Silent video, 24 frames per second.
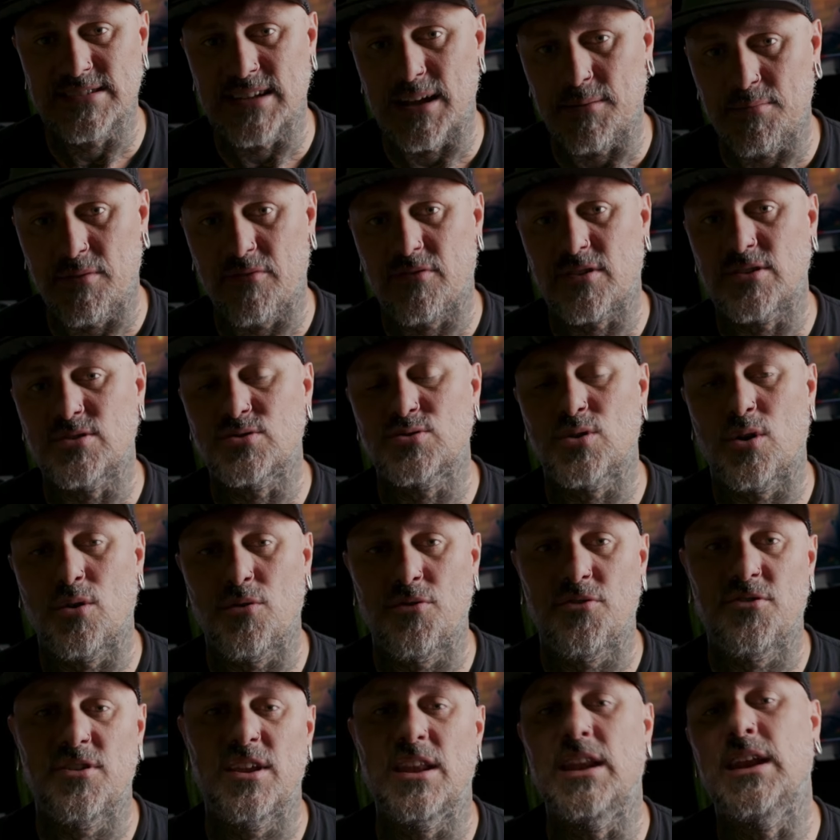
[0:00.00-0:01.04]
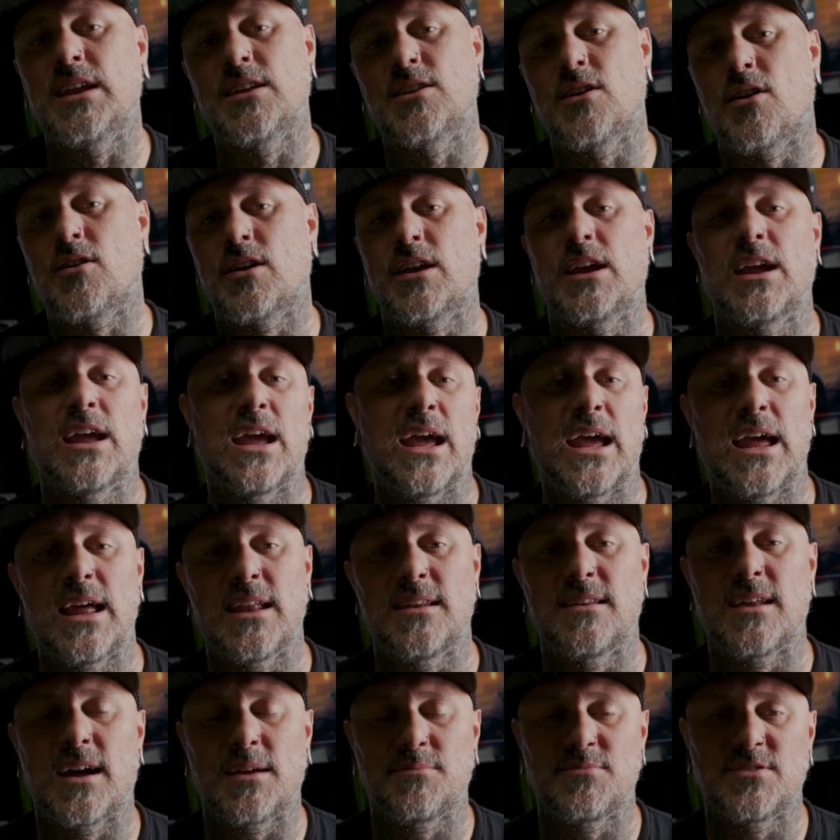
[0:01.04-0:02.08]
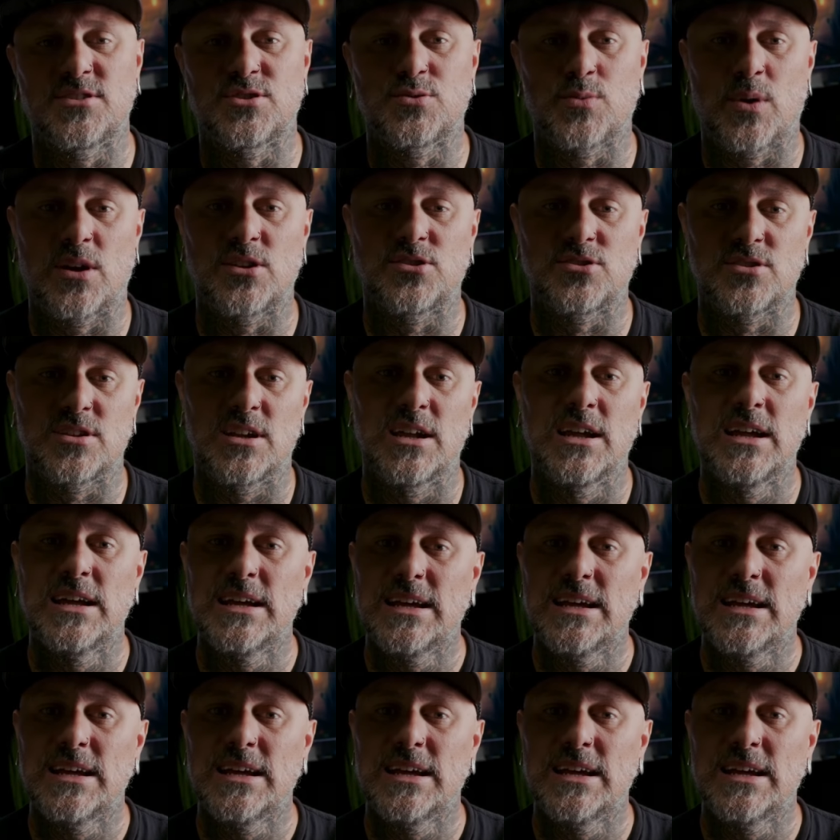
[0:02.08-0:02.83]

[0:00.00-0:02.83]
type of controlled sitting talking head type situation.